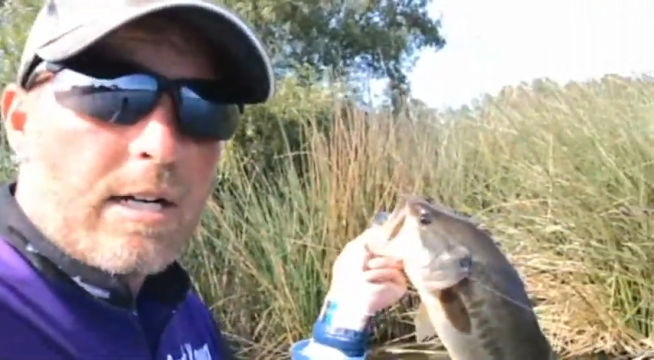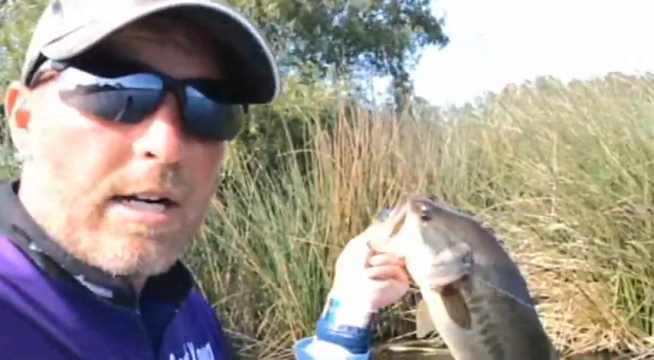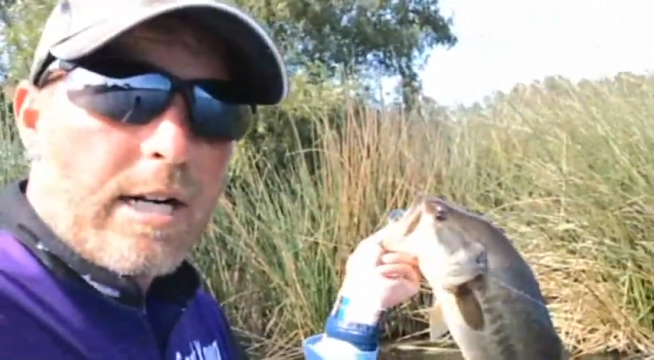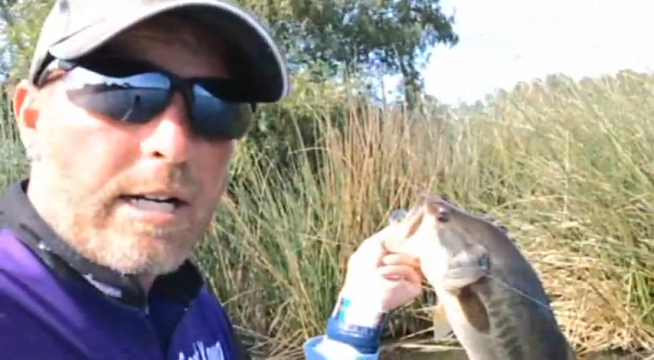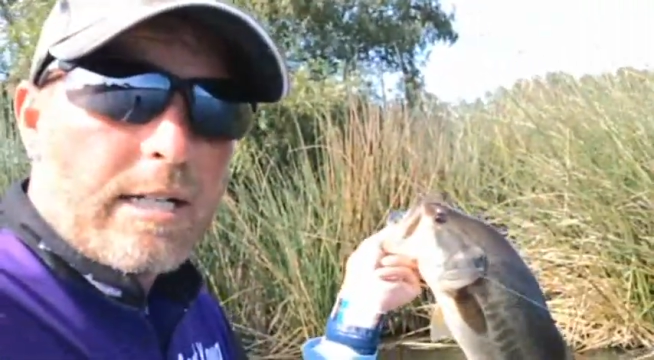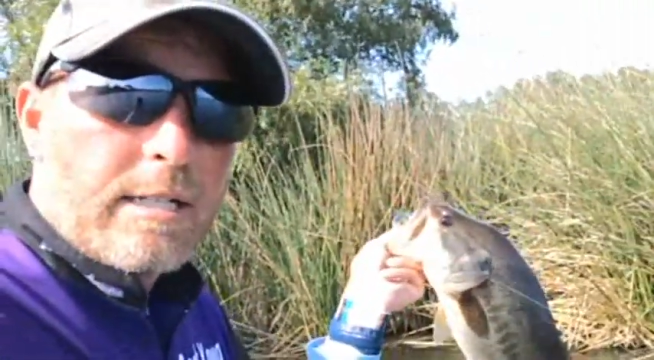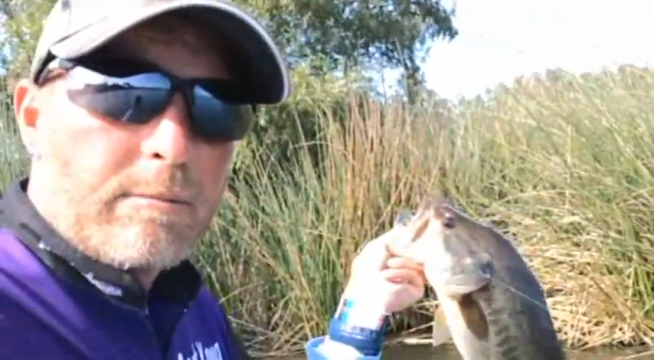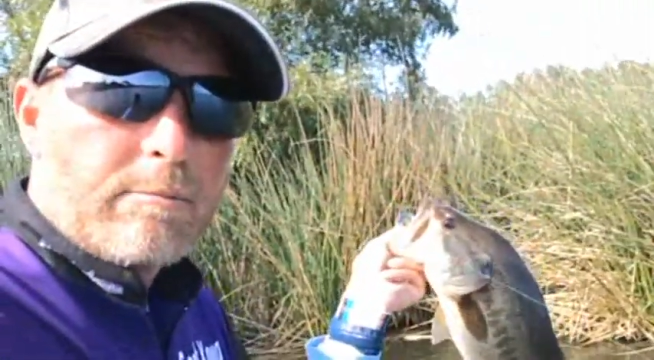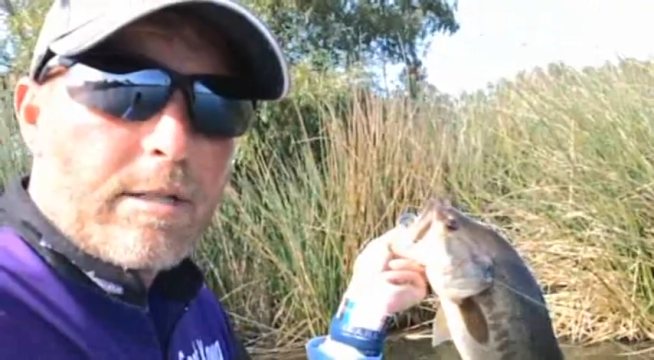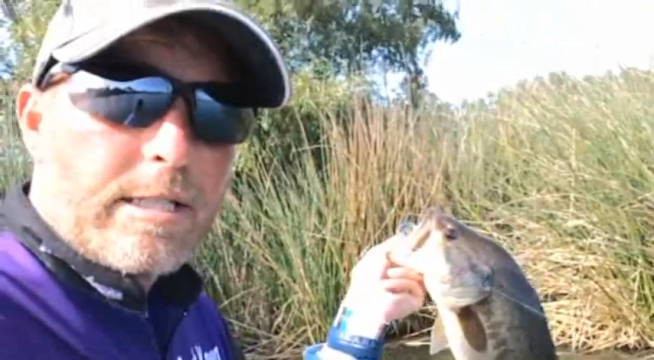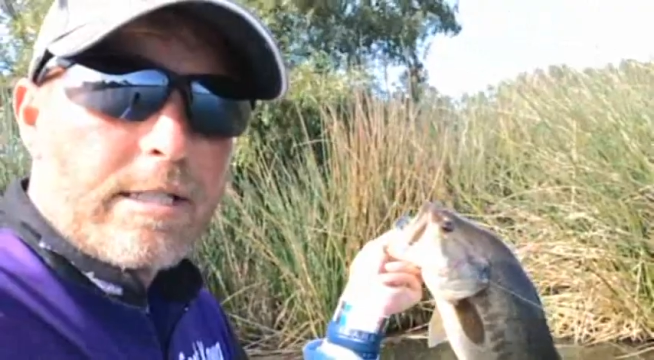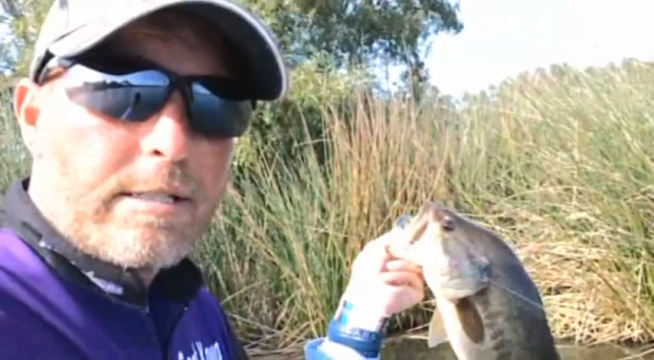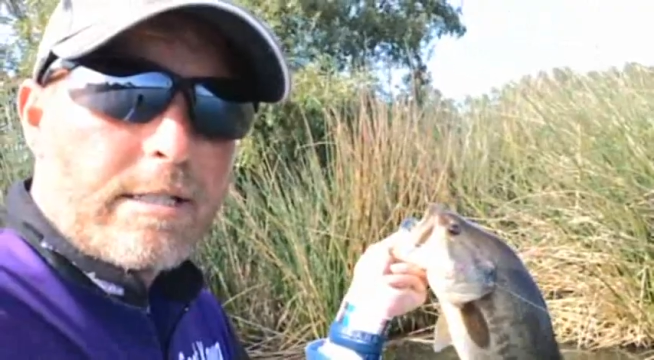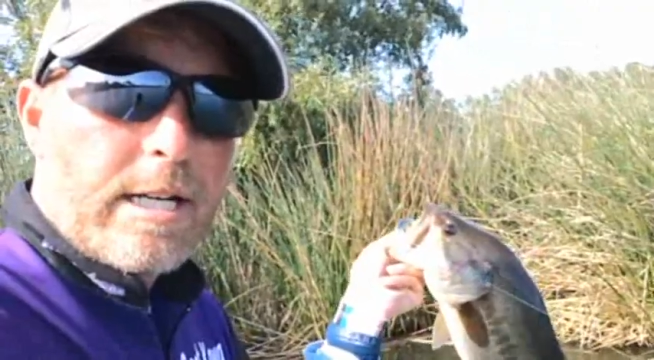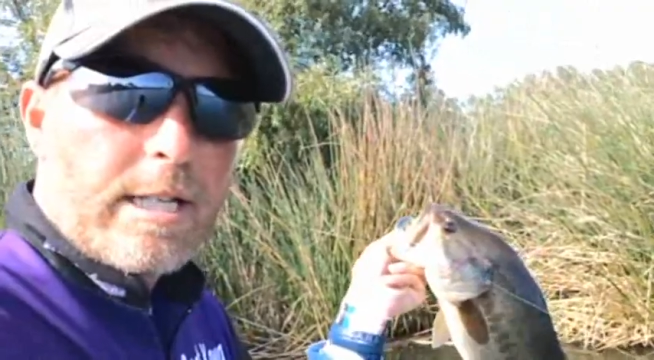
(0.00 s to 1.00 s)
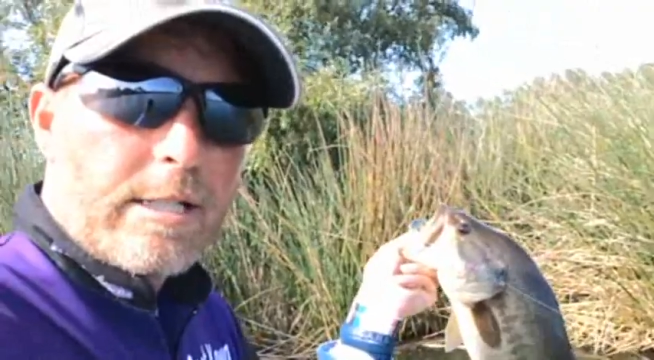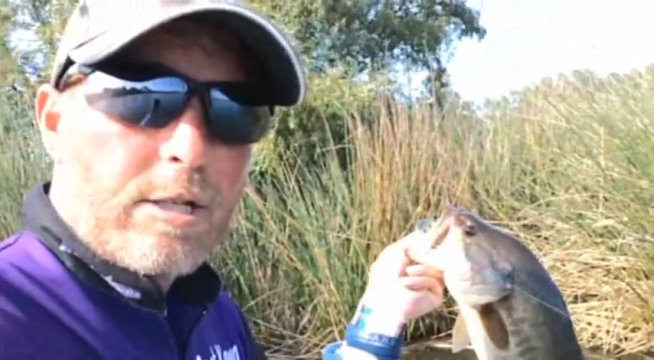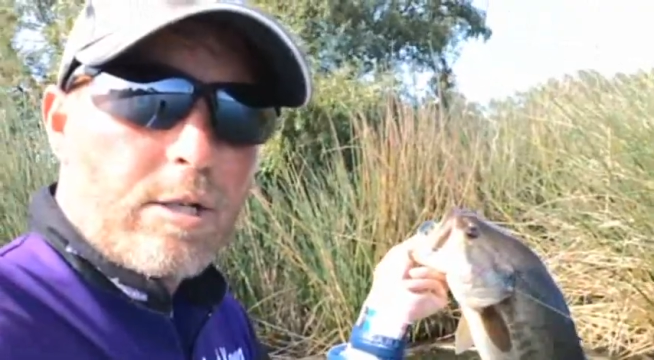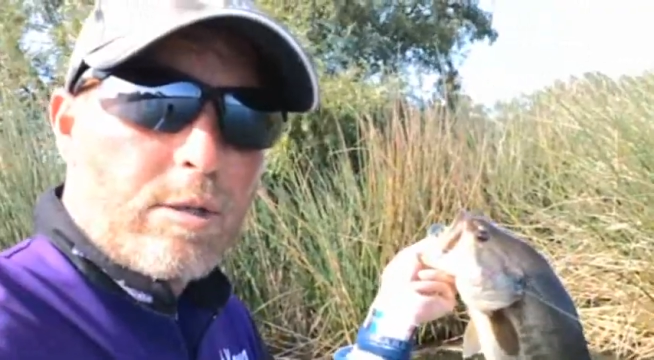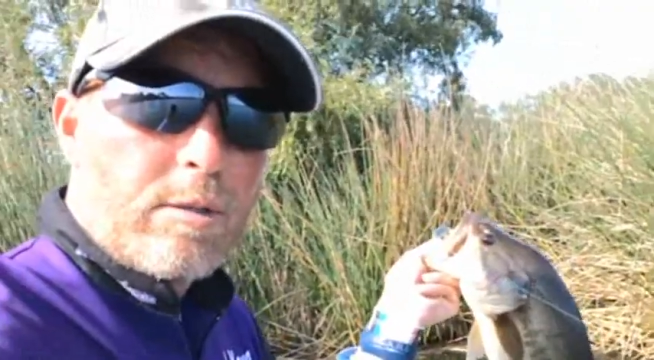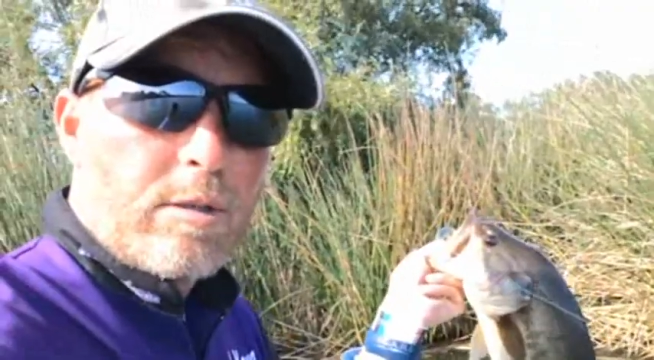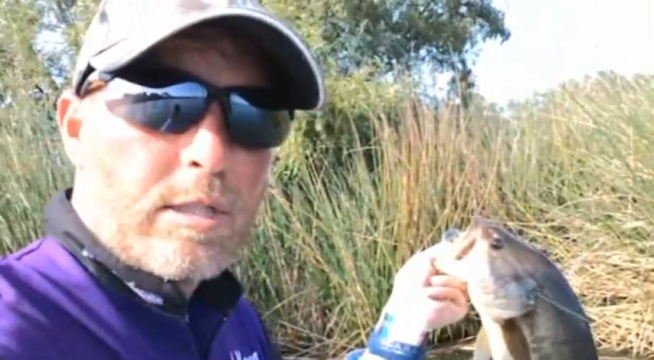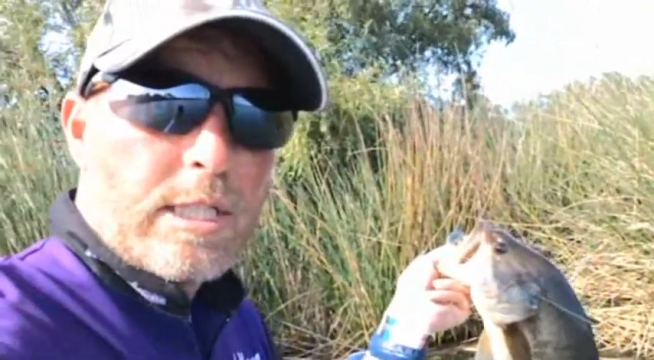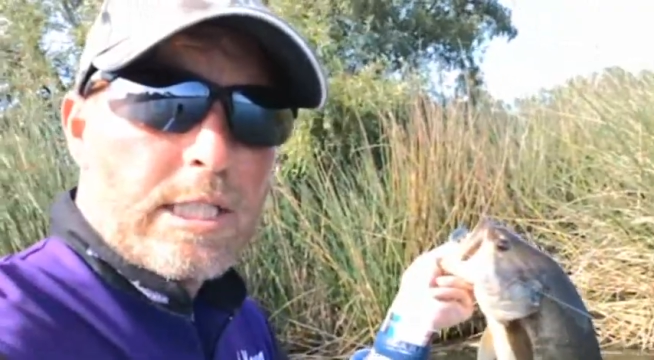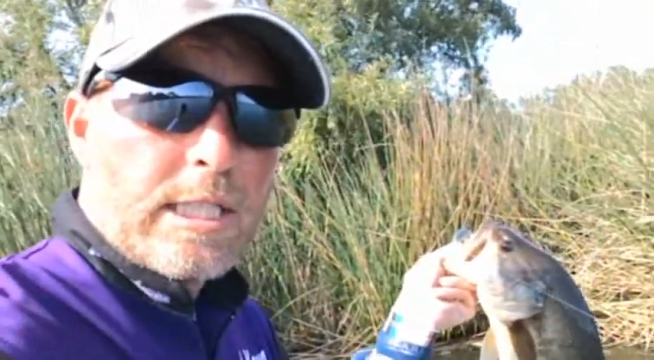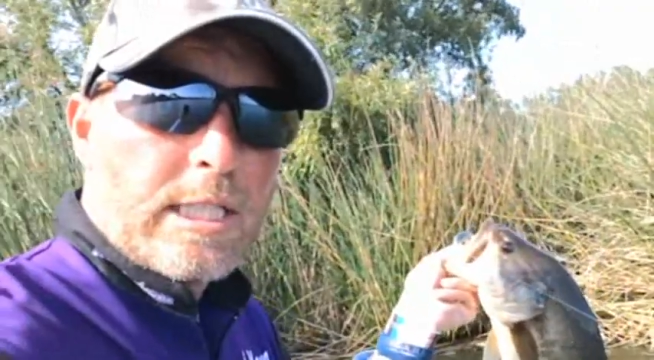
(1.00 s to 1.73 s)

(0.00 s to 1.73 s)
all right, let this guy go.